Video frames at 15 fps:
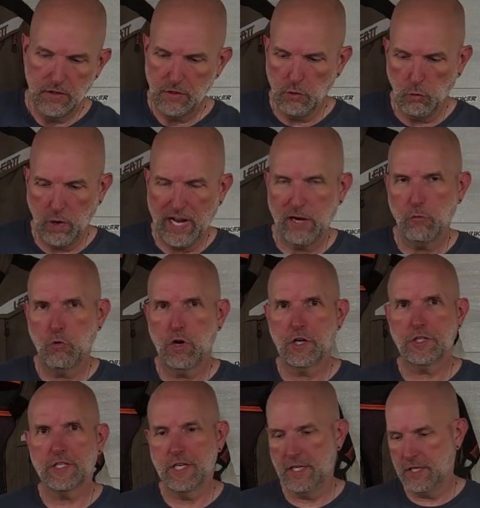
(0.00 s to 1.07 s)
The way it
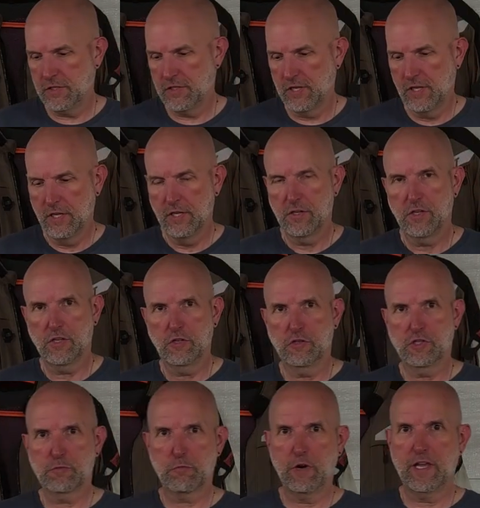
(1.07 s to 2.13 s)
works is you
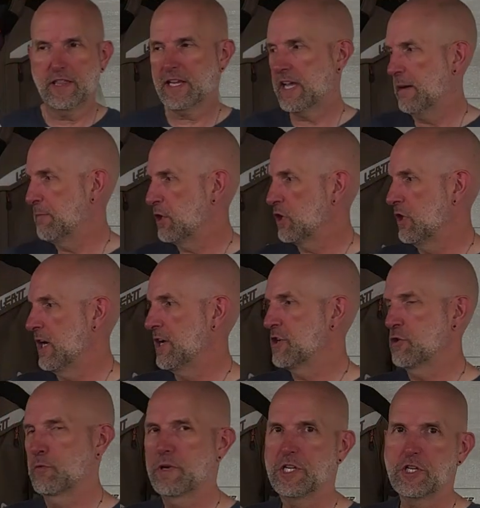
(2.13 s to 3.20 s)
spray the chemical on
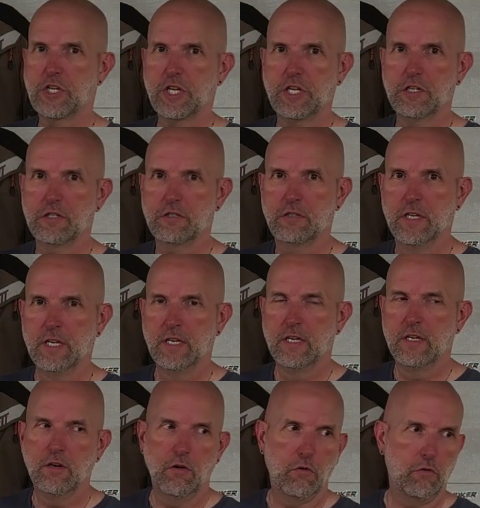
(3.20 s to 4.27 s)
your windshield
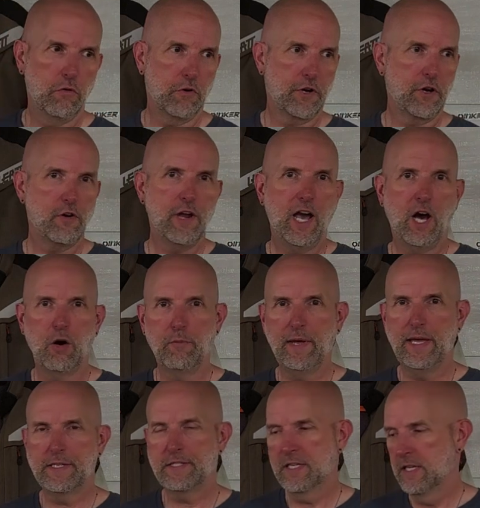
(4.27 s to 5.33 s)
or your
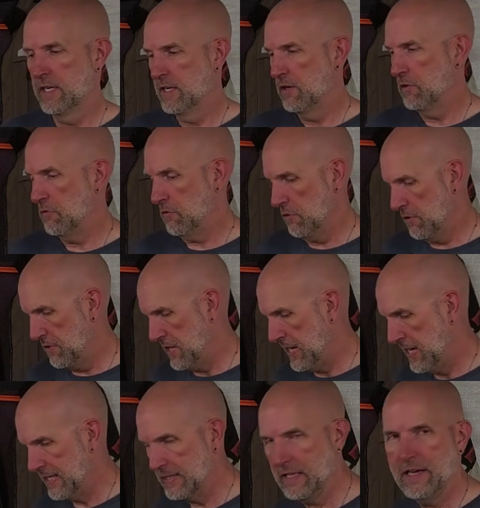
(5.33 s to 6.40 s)
helmet or the
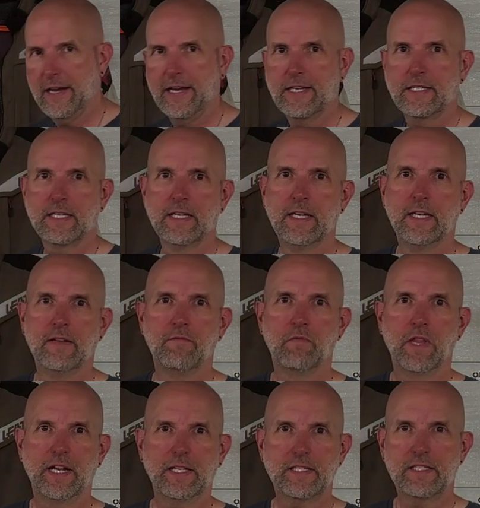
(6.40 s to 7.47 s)
headlight,
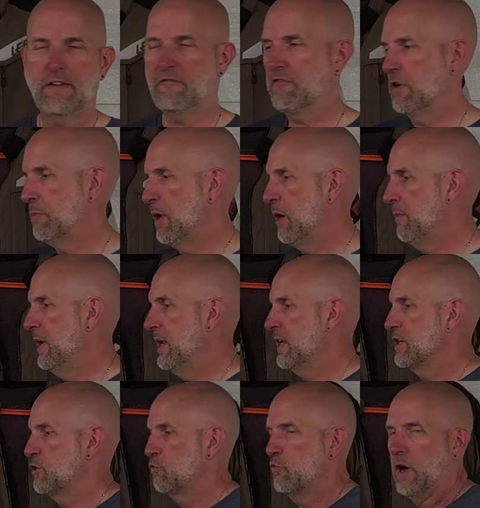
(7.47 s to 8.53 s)
let it sit for a moment,
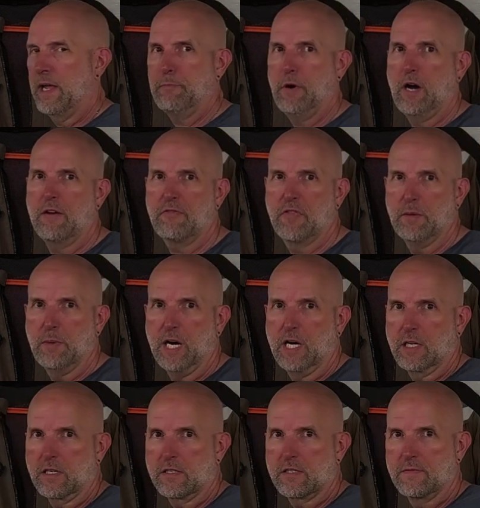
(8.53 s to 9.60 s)
and you wipe off the
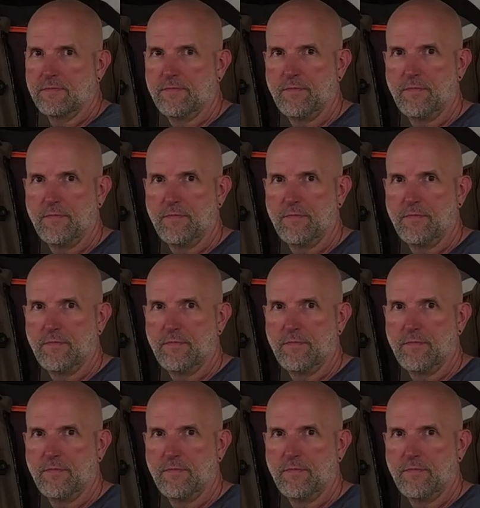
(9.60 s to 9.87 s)
bugs.